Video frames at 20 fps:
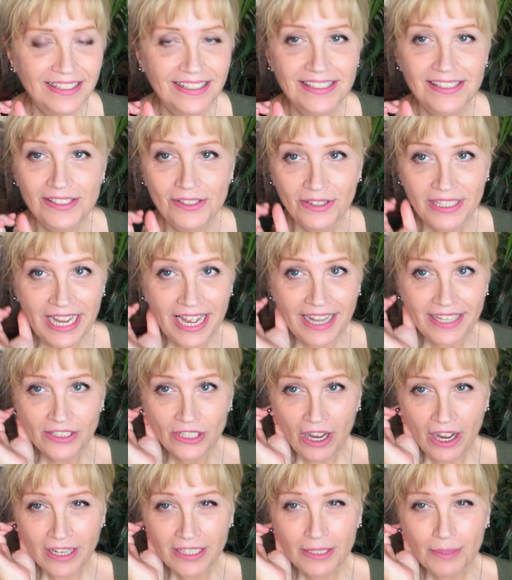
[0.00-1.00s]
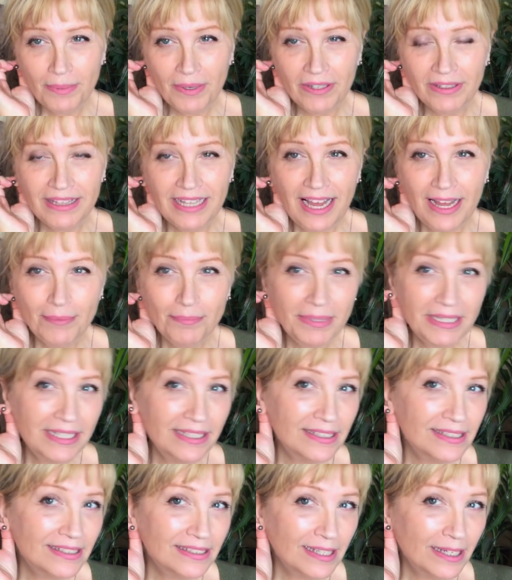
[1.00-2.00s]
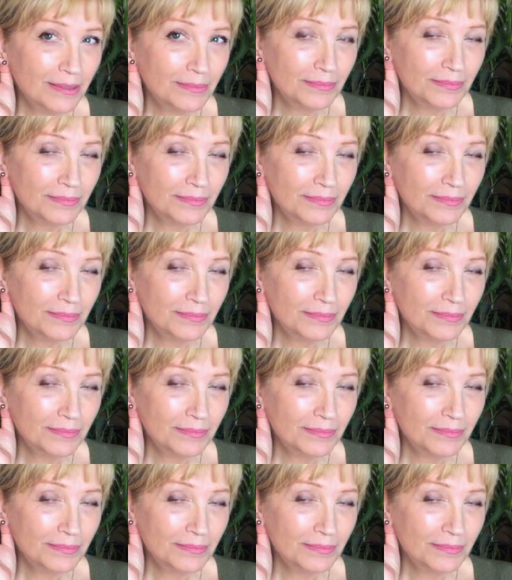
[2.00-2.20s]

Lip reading: So yeah, I talked about that because